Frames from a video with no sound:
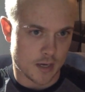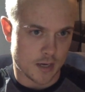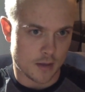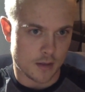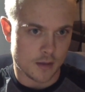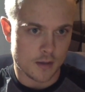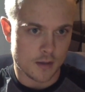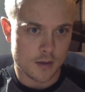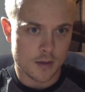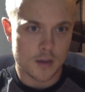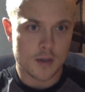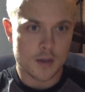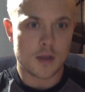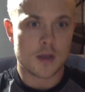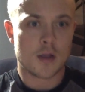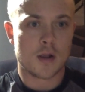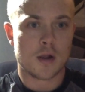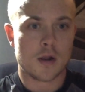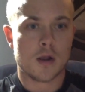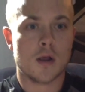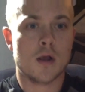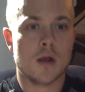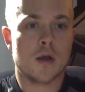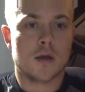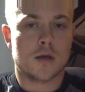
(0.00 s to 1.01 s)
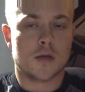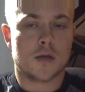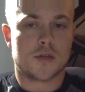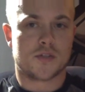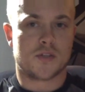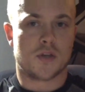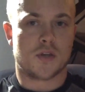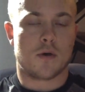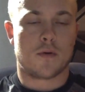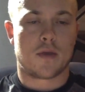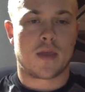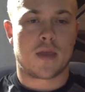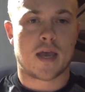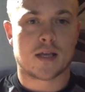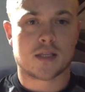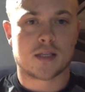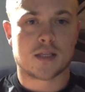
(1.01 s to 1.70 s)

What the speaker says: it. So again,